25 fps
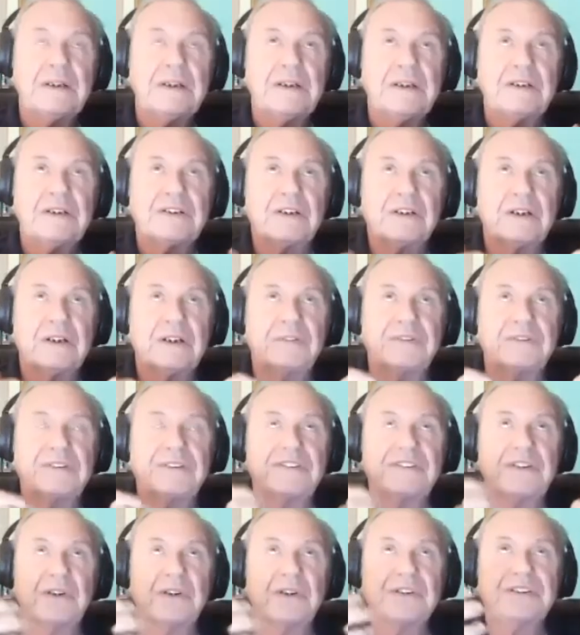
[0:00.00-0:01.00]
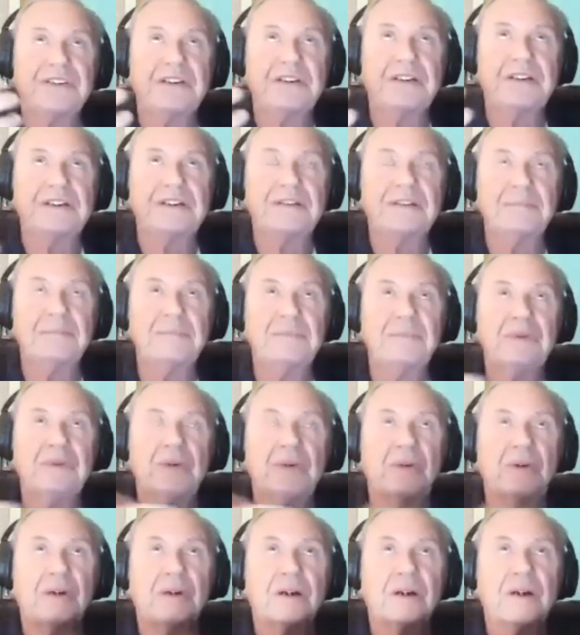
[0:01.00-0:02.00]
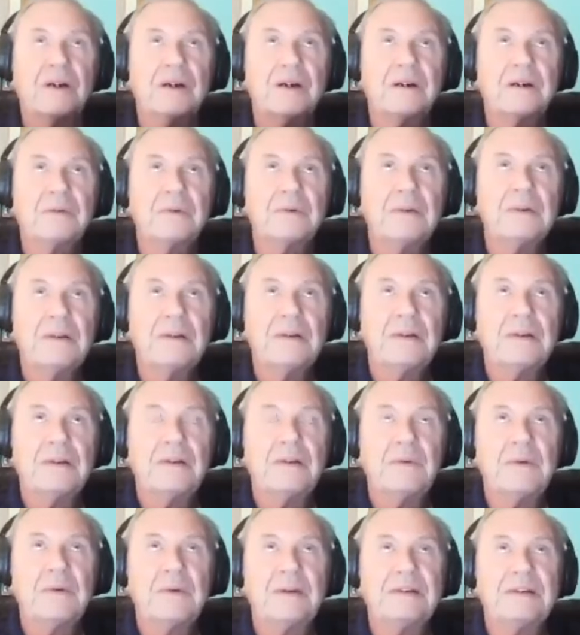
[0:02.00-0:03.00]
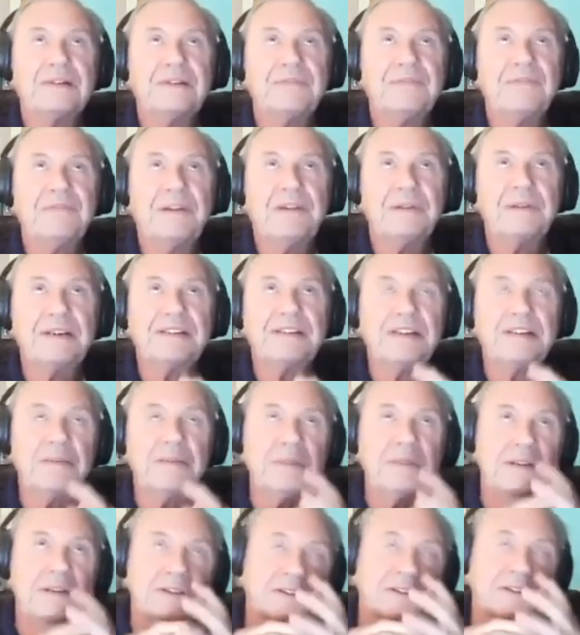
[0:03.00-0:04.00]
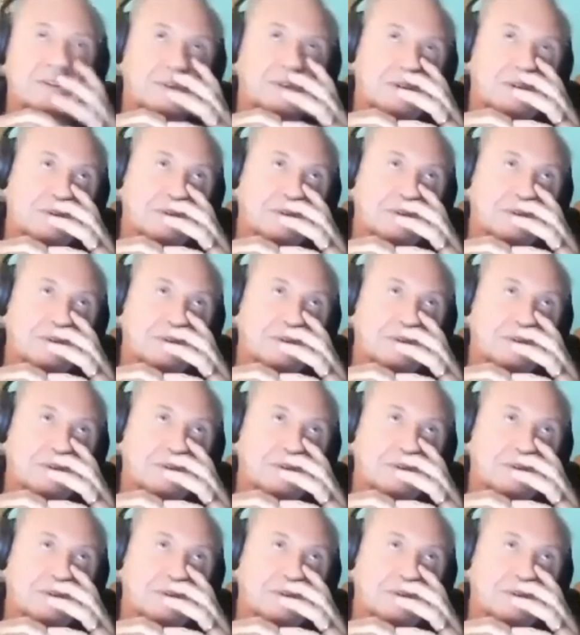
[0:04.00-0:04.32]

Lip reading: sort of socialism, or very similar to the